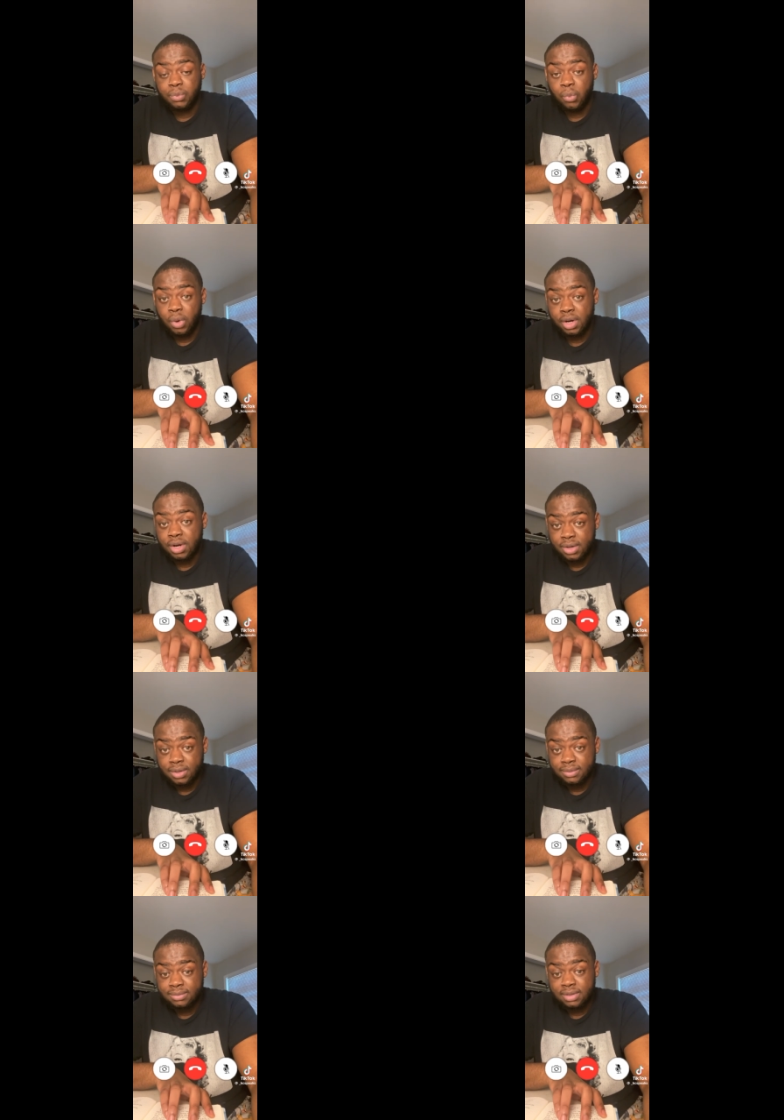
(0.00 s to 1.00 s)
one girl,
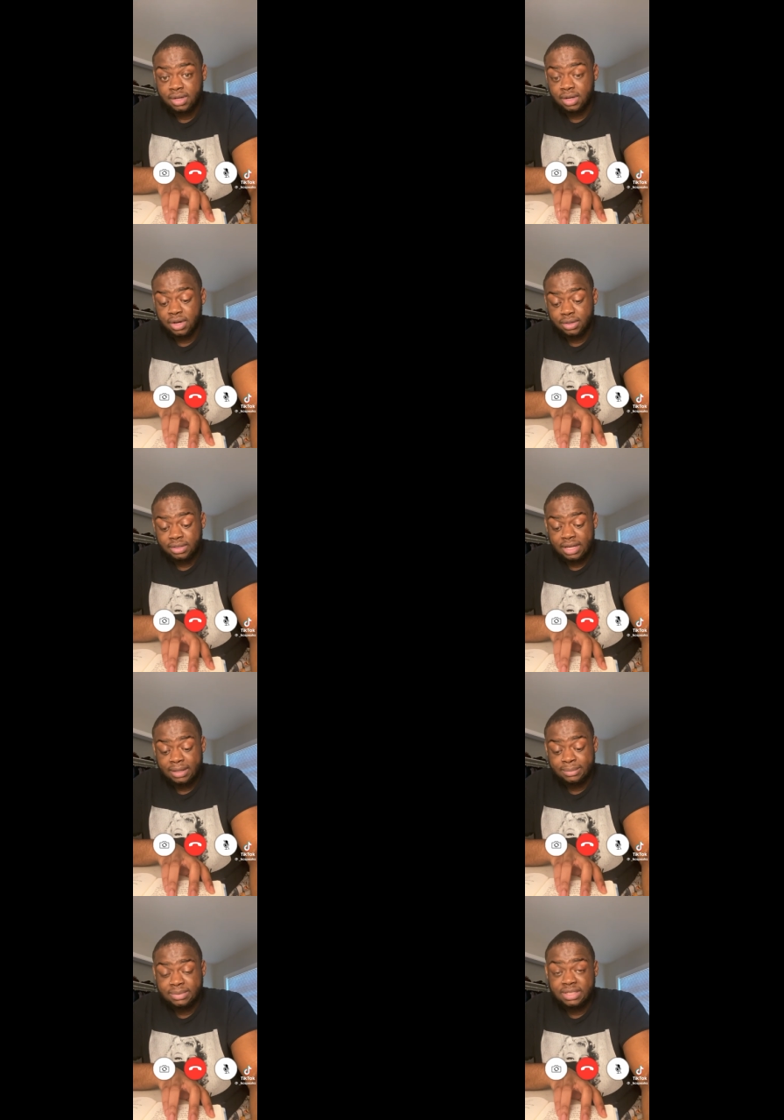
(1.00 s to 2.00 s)
a girl
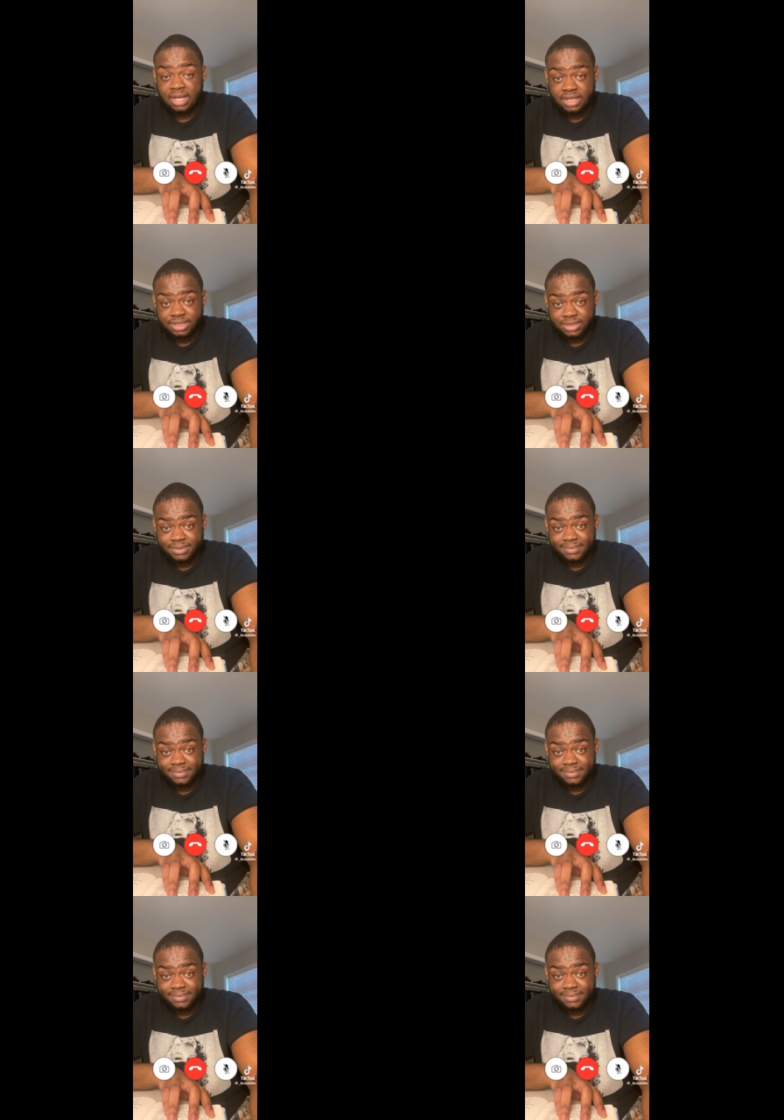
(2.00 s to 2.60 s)
named Deja.